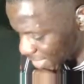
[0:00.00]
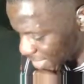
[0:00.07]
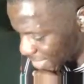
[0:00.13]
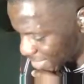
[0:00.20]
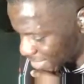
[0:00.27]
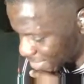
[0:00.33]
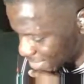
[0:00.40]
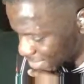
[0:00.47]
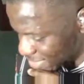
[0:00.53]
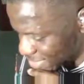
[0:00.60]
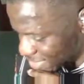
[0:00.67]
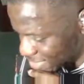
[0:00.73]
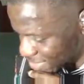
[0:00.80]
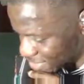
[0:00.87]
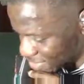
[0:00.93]
out," and he didn't
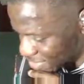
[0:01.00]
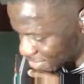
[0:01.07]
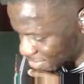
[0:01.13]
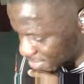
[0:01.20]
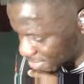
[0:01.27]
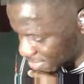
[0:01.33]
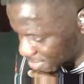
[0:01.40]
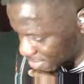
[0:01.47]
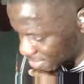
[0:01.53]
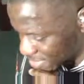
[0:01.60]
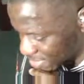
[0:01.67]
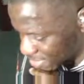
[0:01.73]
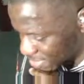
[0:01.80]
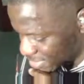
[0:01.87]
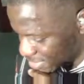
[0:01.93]
even get one.
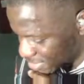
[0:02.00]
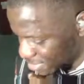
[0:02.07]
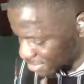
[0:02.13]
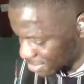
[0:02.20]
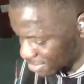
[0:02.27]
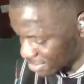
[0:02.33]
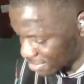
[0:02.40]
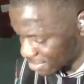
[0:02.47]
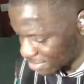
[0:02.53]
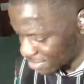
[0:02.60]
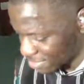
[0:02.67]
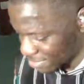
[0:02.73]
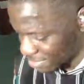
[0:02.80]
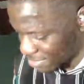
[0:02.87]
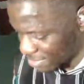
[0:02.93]
That's
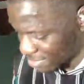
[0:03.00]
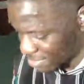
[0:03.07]
tough.